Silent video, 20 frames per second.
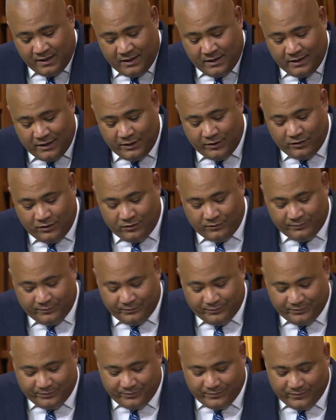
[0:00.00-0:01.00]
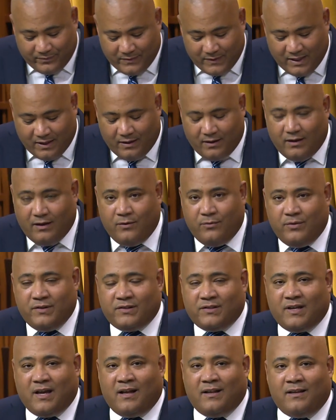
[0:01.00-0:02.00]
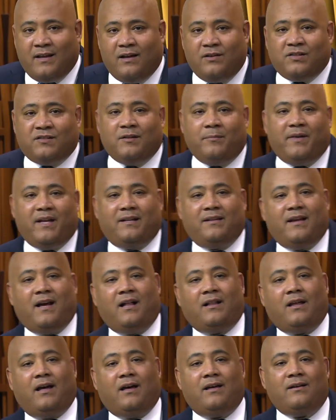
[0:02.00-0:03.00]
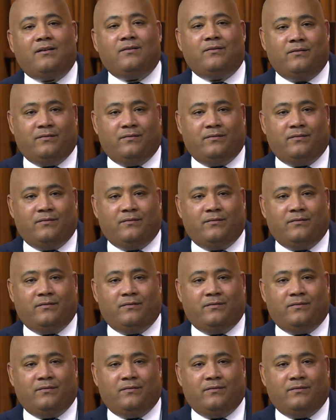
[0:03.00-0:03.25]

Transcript: you know, it was Nelson Mandela.